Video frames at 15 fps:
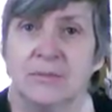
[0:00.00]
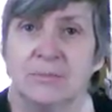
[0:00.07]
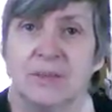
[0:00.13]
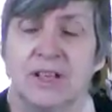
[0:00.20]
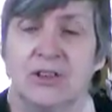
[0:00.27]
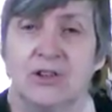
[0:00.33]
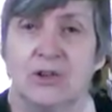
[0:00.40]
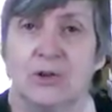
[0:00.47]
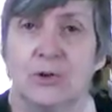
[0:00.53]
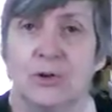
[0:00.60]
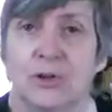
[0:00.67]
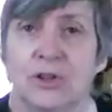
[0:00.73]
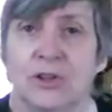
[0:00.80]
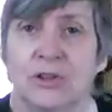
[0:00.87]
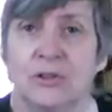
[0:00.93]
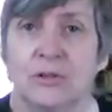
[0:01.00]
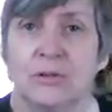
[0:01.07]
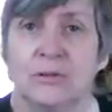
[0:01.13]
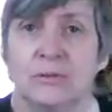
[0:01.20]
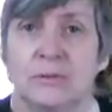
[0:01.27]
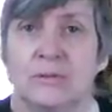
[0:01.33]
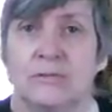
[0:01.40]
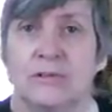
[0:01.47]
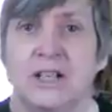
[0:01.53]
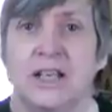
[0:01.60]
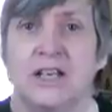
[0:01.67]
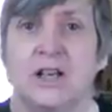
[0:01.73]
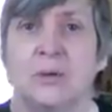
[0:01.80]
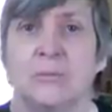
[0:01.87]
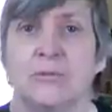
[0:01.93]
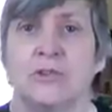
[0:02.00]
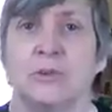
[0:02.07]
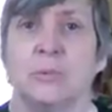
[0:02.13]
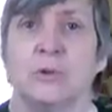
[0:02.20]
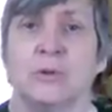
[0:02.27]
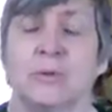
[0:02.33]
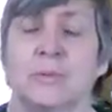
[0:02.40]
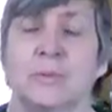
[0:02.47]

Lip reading: Make sure that you're really comfortable.